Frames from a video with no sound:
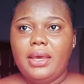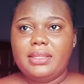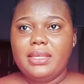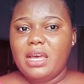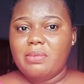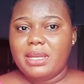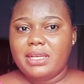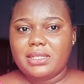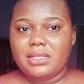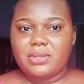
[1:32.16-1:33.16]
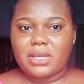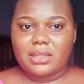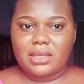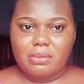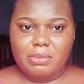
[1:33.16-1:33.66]
think I'm addicted to that
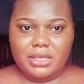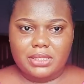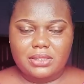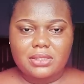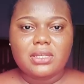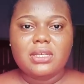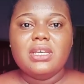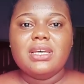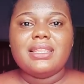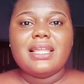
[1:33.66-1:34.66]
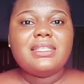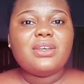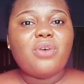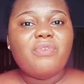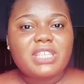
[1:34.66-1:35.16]
thing, but that's
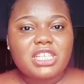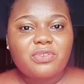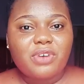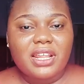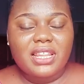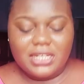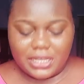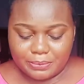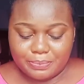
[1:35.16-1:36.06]
a conversation for another day.